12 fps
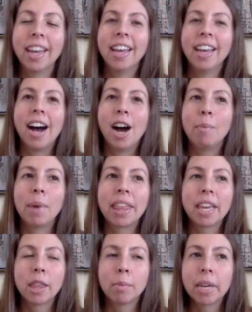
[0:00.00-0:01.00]
I
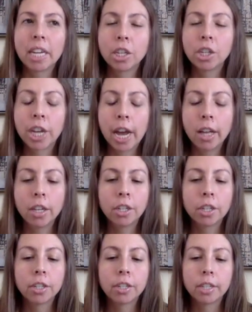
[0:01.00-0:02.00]
think the biggest challenge
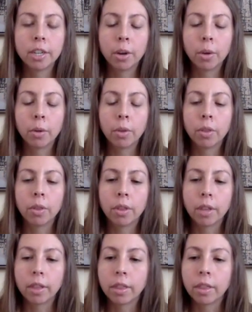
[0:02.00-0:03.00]
is,
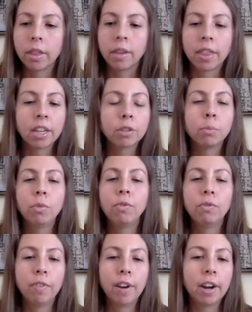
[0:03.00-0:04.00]
that things move
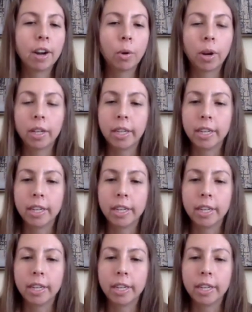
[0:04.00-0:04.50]
very quickly,